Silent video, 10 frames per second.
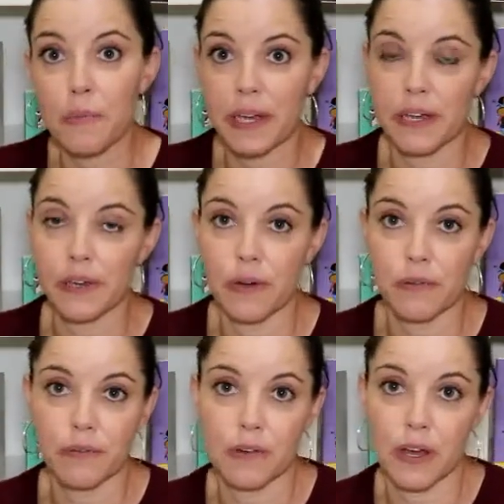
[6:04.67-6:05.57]
It can go
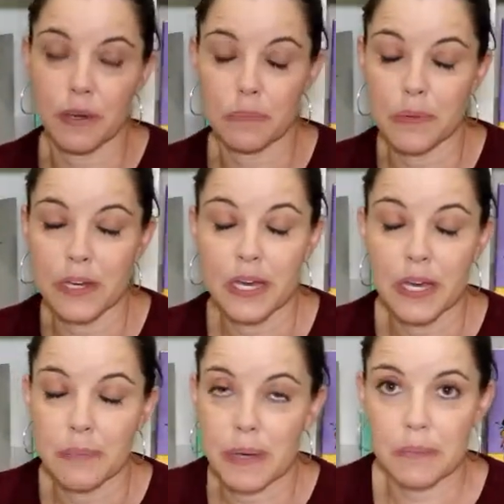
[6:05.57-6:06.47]
from
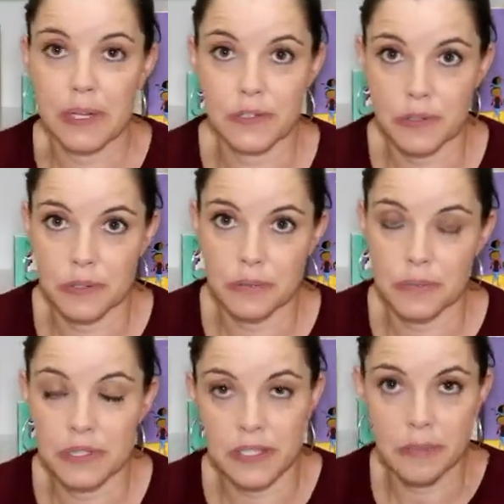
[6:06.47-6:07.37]
my bedroom
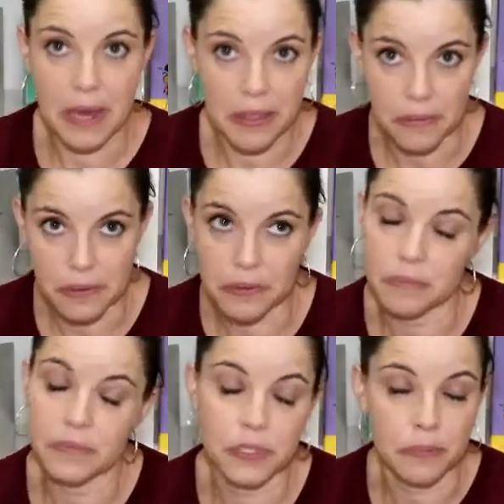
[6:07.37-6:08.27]
to the
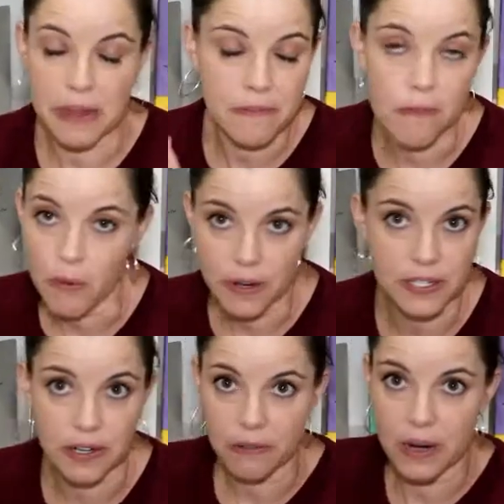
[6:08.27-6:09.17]
bathroom to my
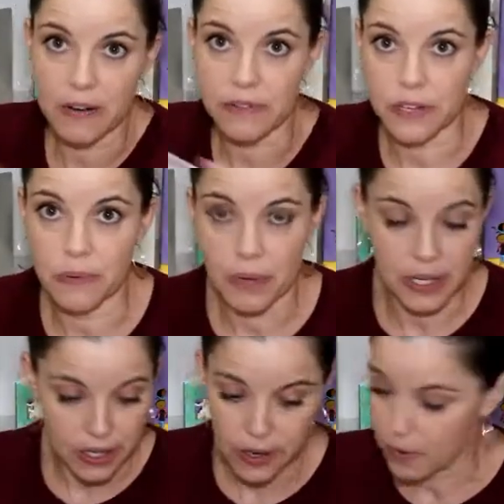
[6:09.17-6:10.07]
fort or wherever you want to
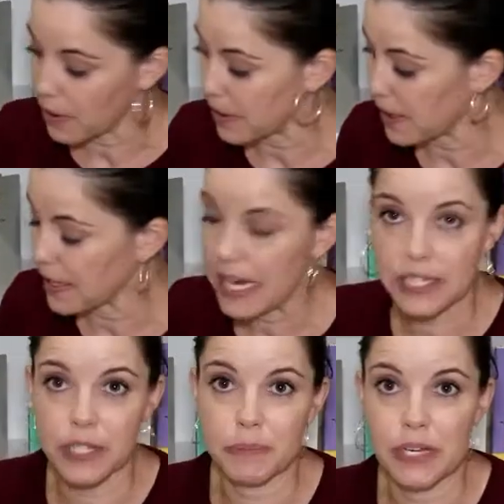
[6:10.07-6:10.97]
go, or in the
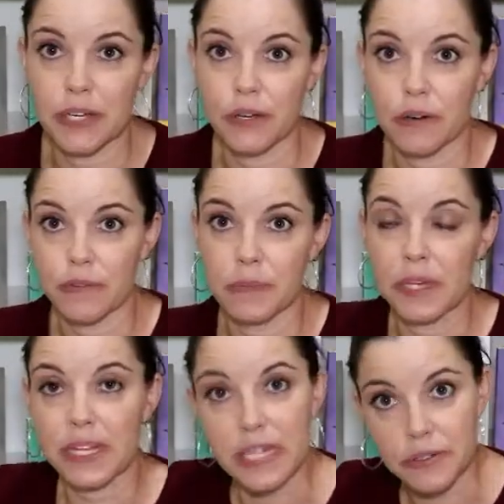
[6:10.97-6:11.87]
classroom it could go from the
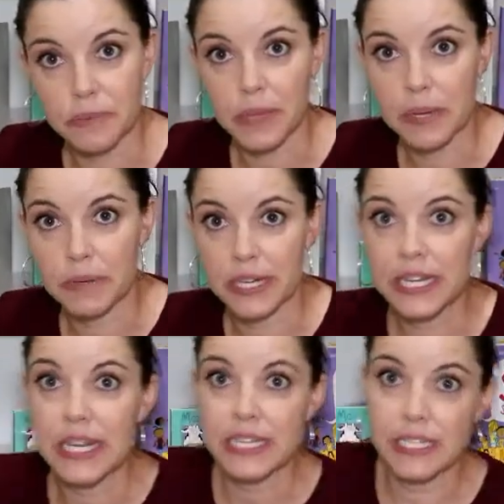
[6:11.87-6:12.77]
classroom library
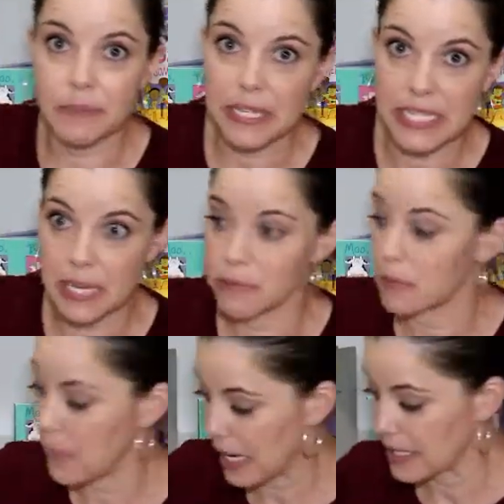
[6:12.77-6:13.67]
to my table
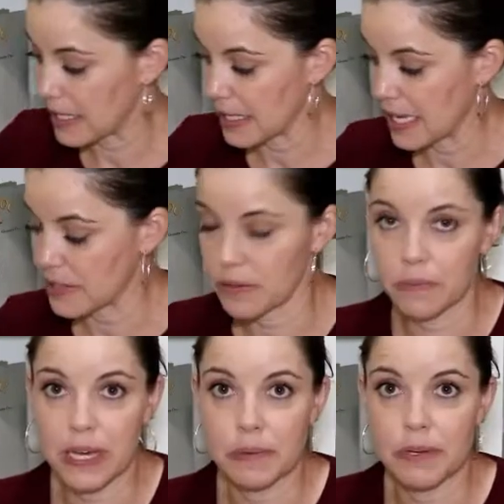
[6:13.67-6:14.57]
back to the classroom
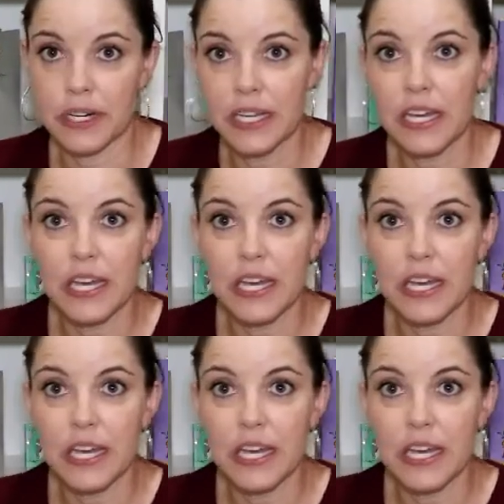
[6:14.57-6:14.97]
library.